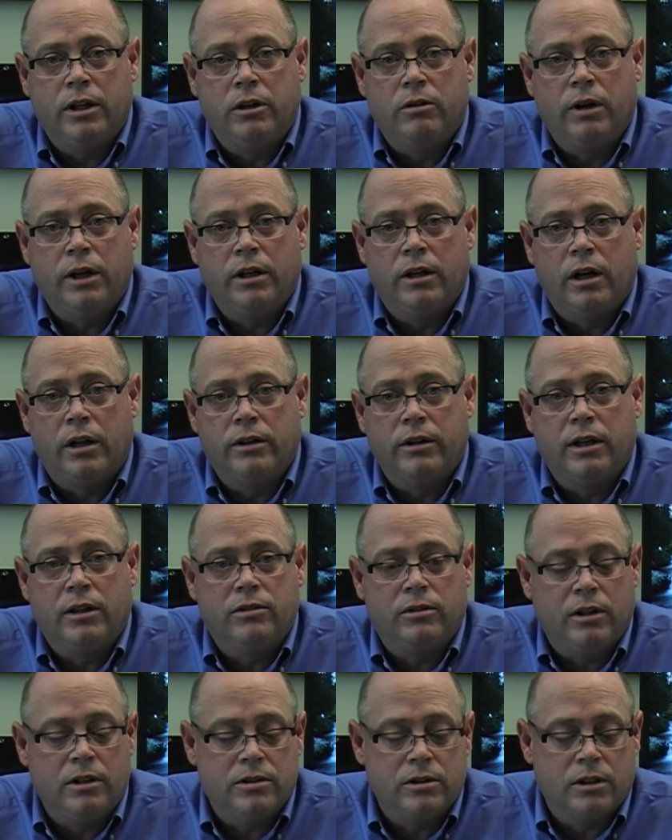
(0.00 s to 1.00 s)
great holiday
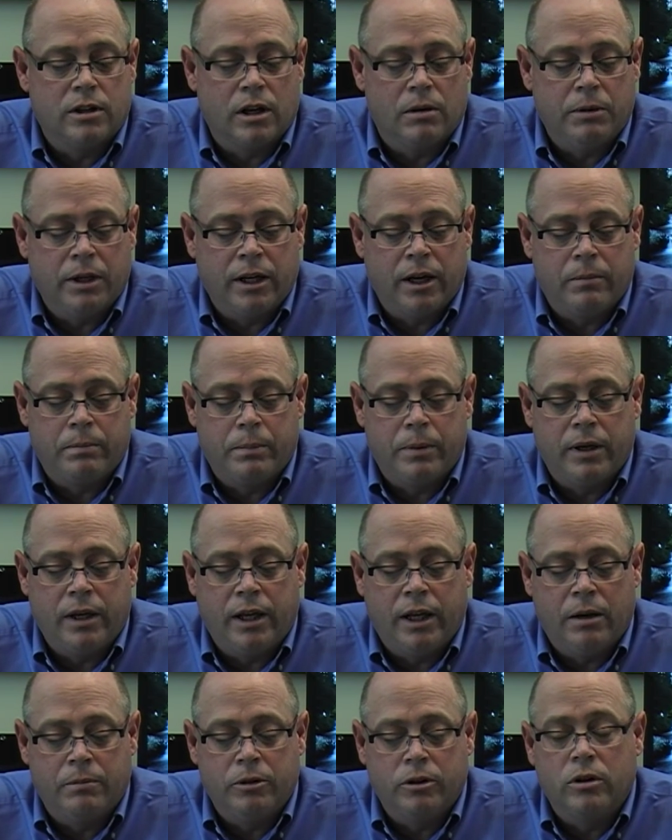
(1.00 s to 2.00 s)
season coming up,
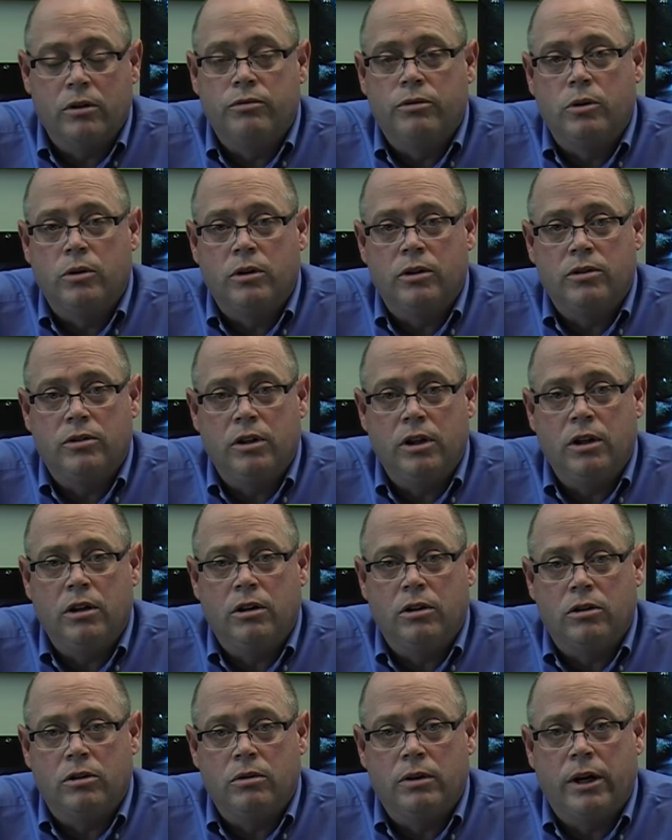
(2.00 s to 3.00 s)
and I'm looking forward to seeing
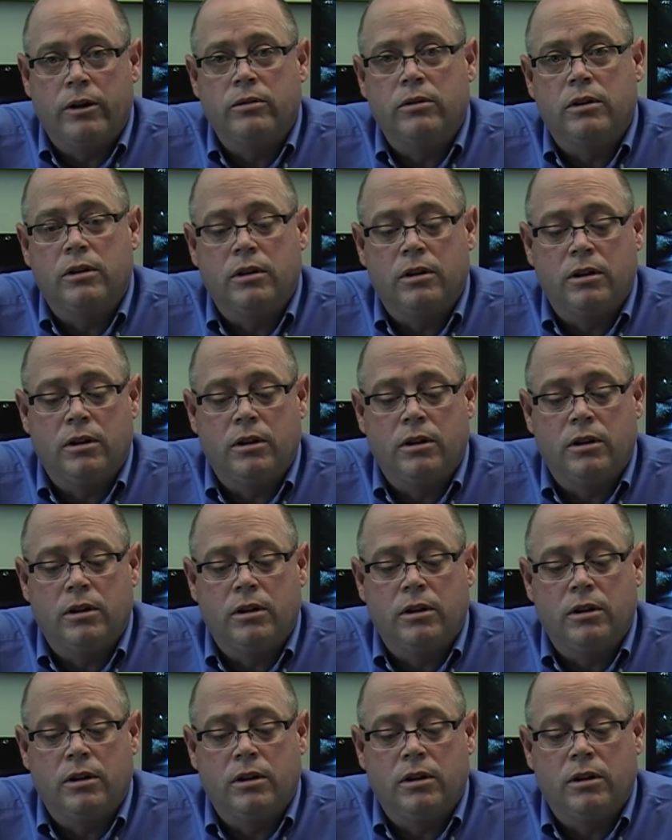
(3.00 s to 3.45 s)
you throughout